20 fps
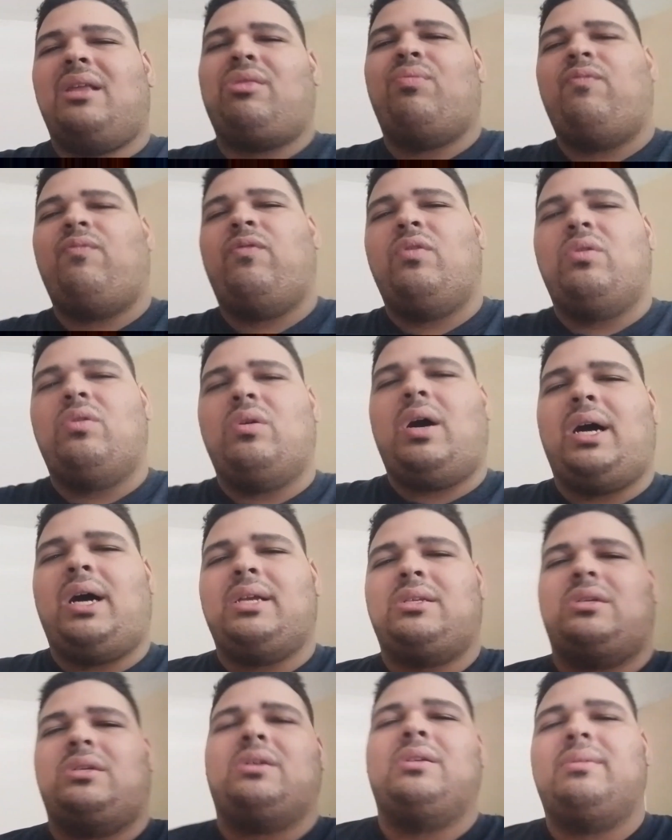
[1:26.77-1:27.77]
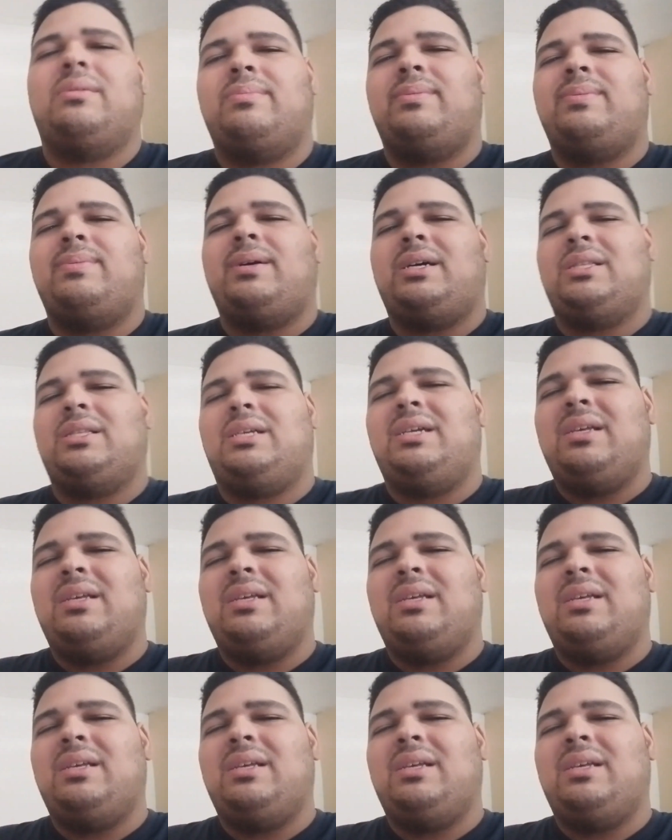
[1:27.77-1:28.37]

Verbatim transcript: for watching everybody.